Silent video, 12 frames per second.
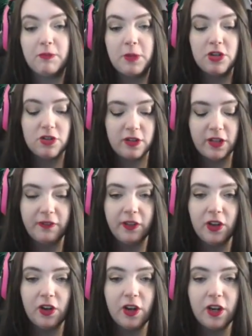like of me just
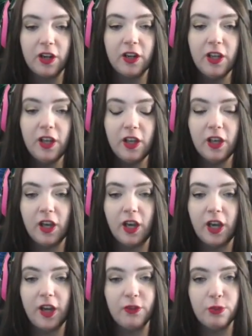leveling her
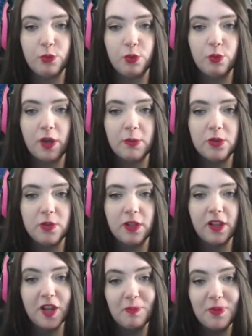uh, through. I've been
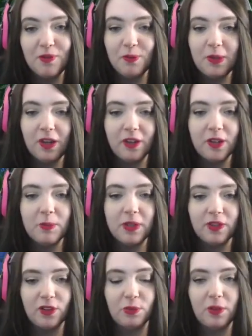doing a lot of PvP on her
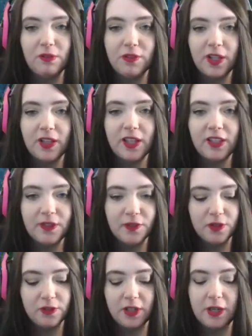because it's really fun at that
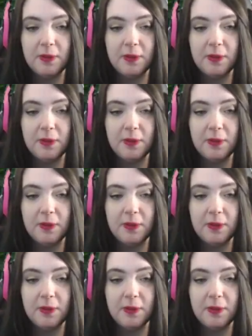level.